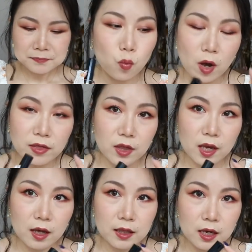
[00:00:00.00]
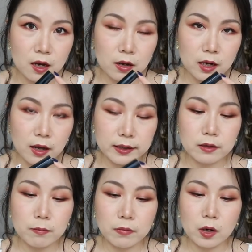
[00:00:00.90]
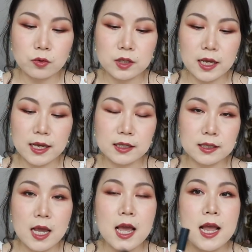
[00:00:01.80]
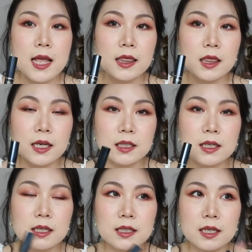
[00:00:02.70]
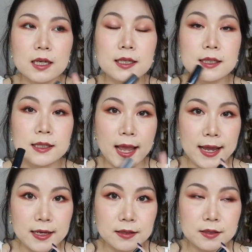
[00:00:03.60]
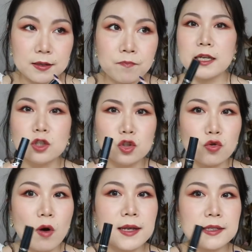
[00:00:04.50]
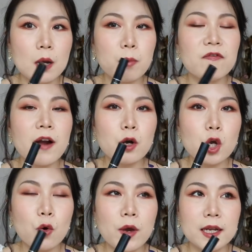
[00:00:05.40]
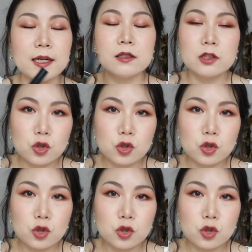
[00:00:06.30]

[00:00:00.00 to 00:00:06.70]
One thing I think I like the most is this concealer stays. It dries up very quickly.